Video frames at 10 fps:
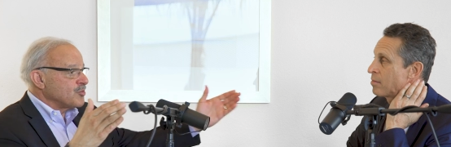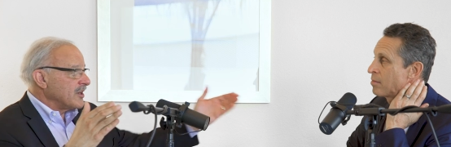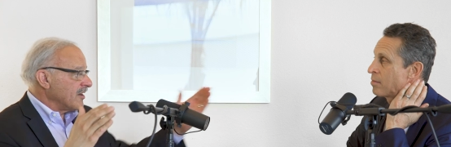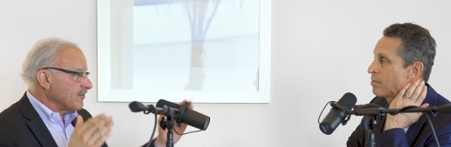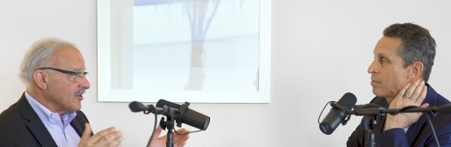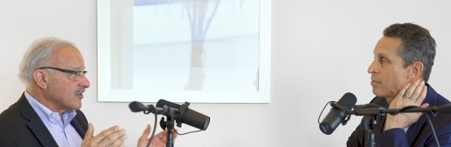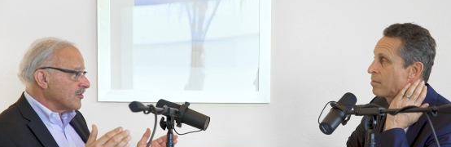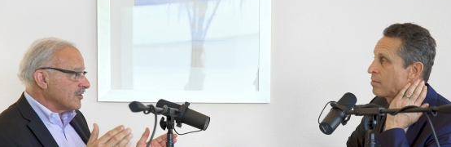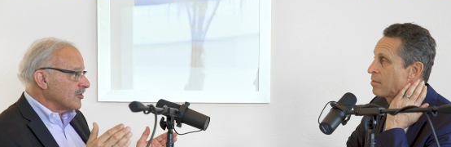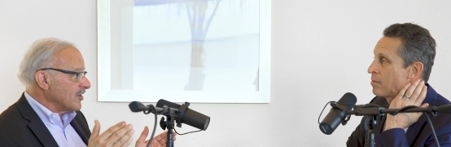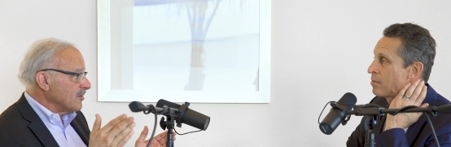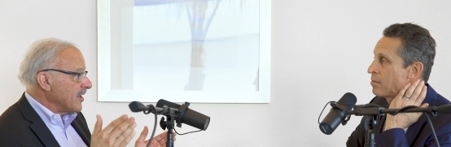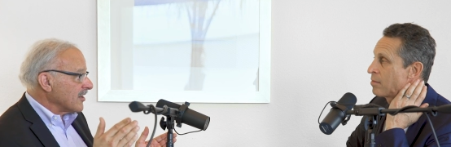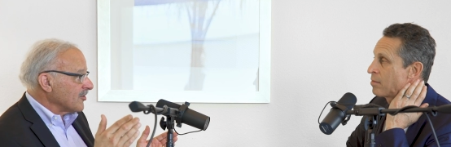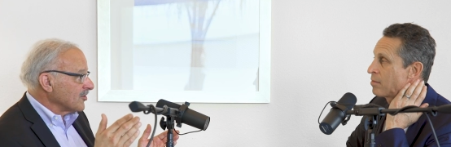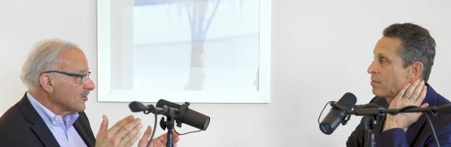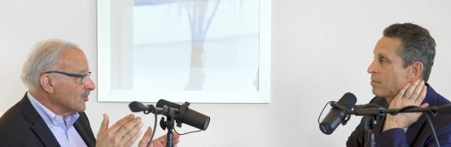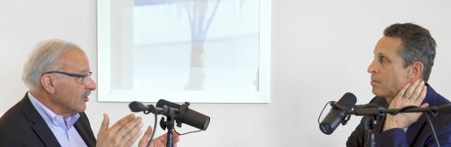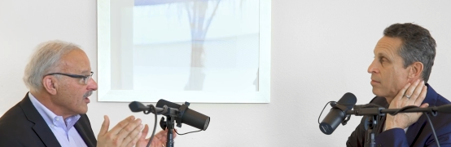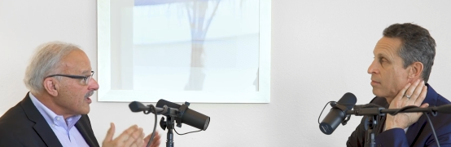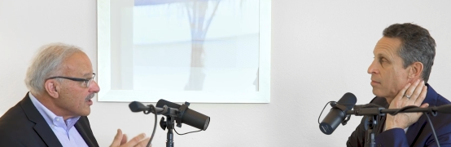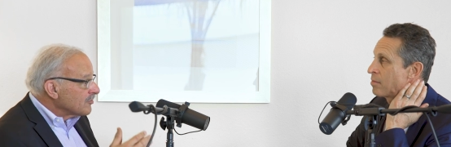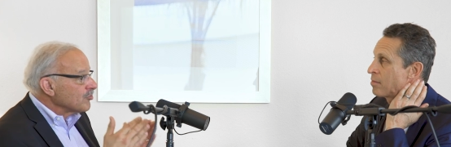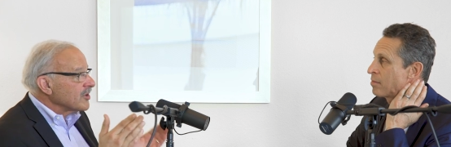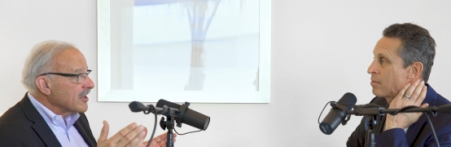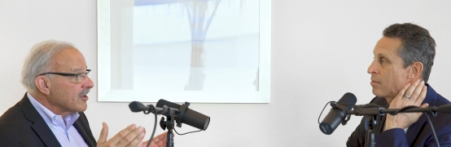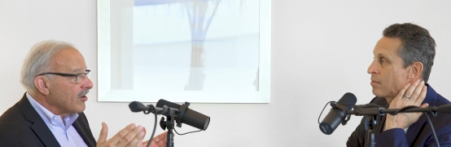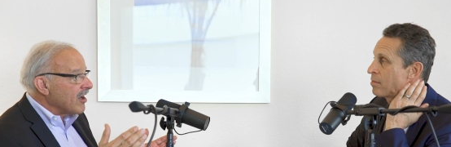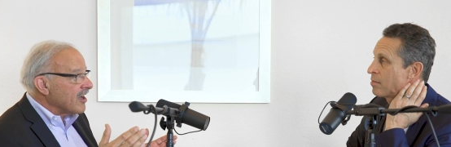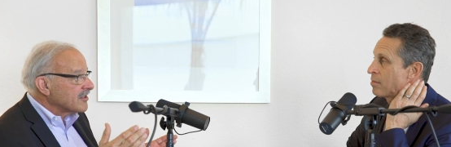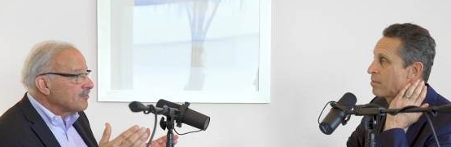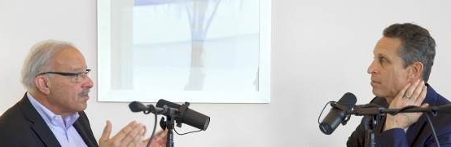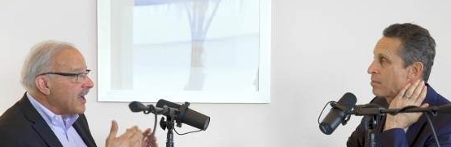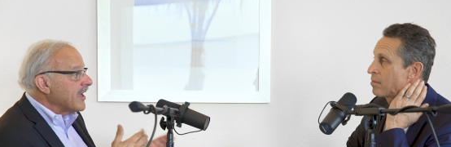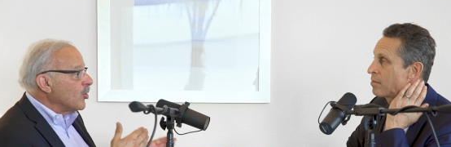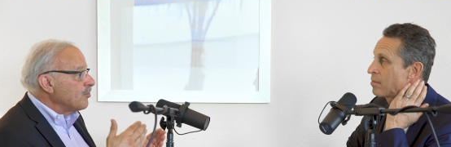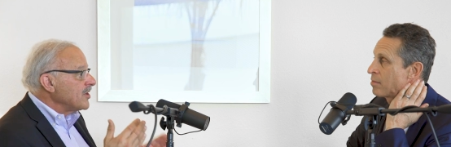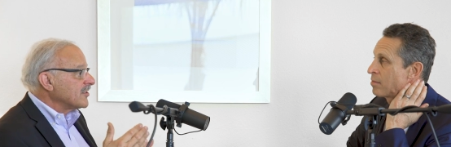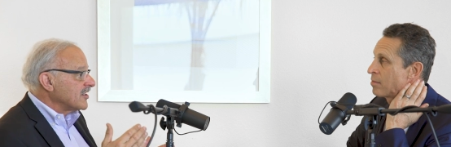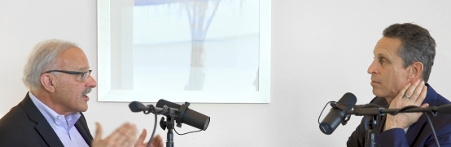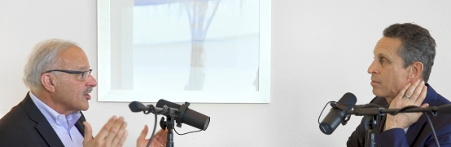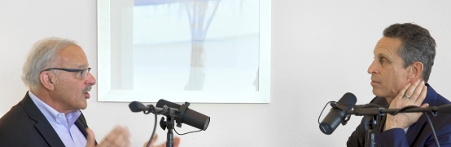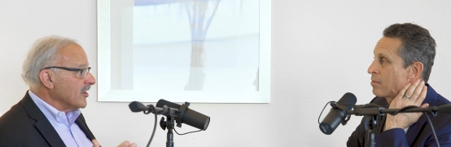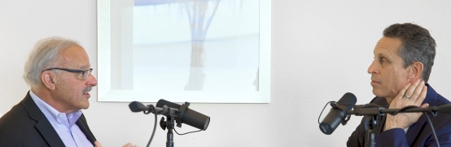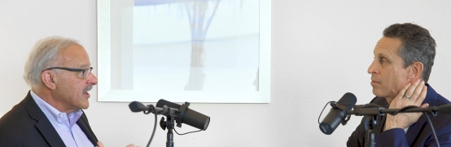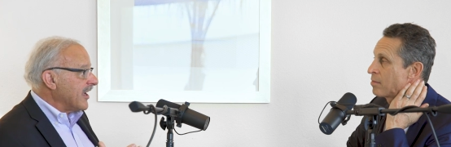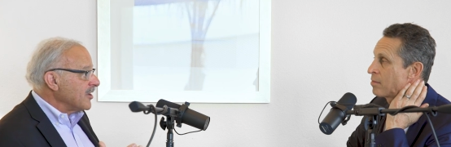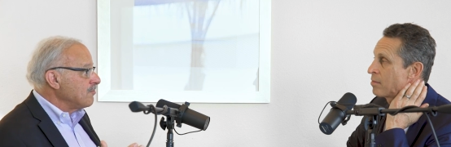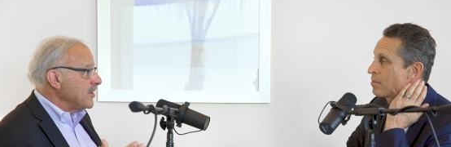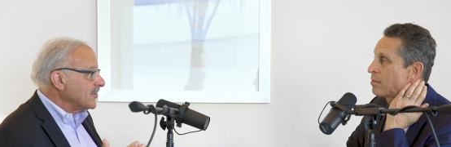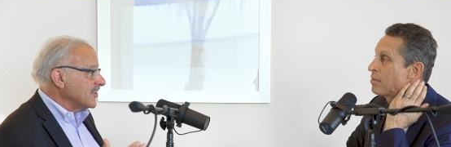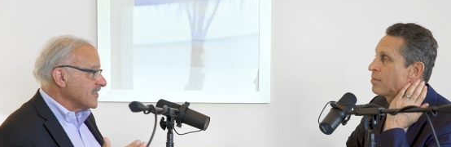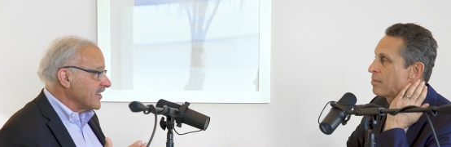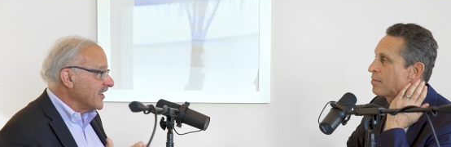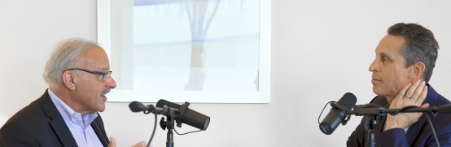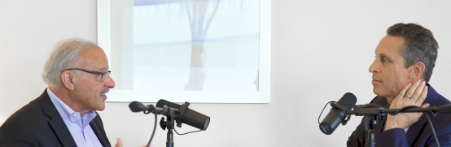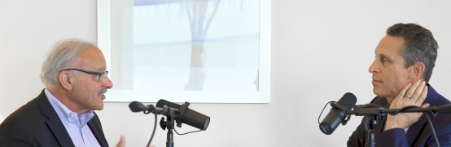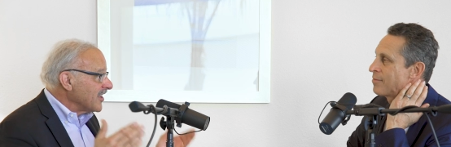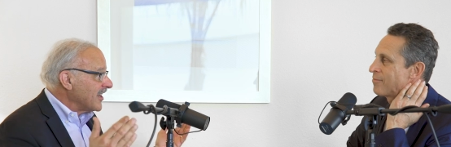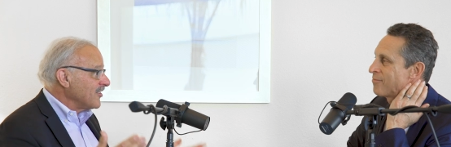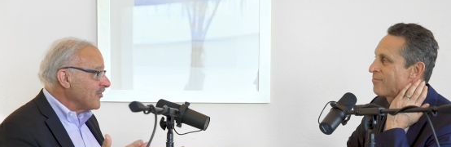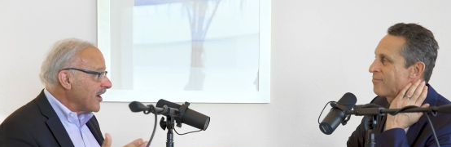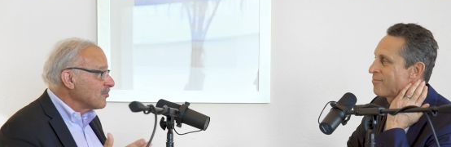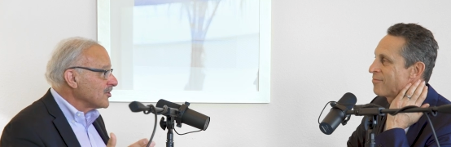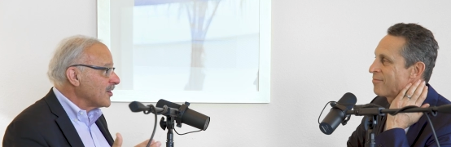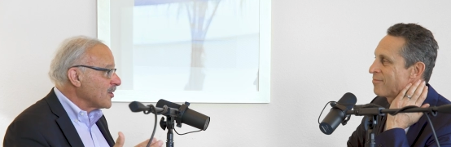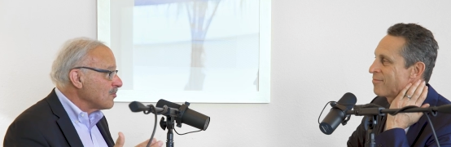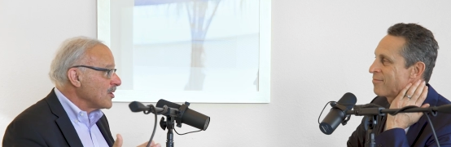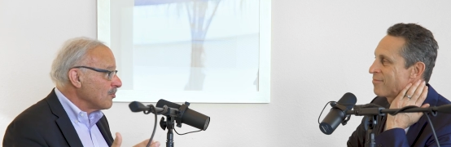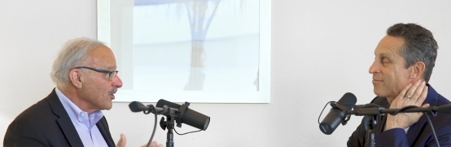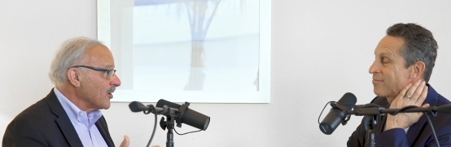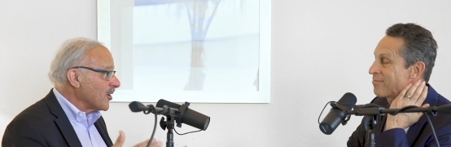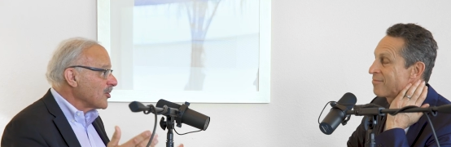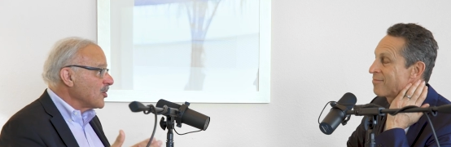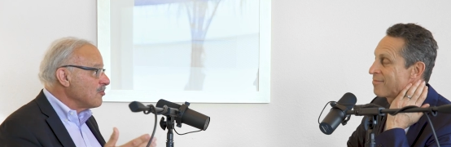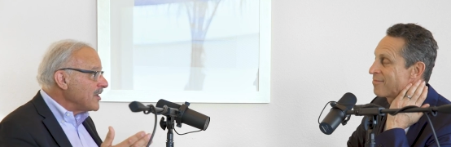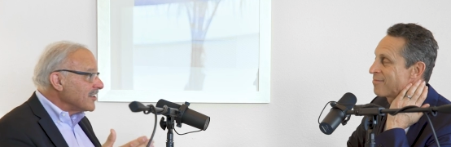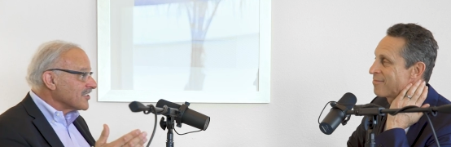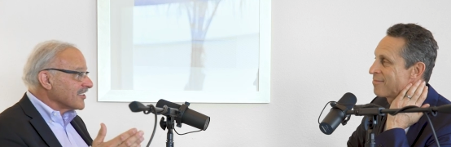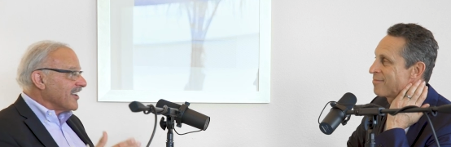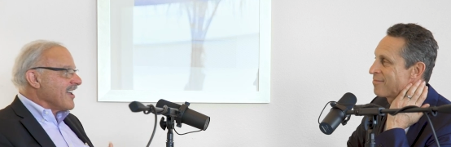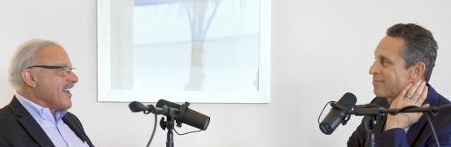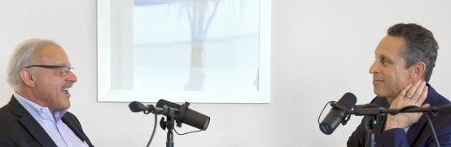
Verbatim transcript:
Speaker 1: which we never understood in medical school, is really caused by obesity. I call it diabesity because 95% of the people people are obese.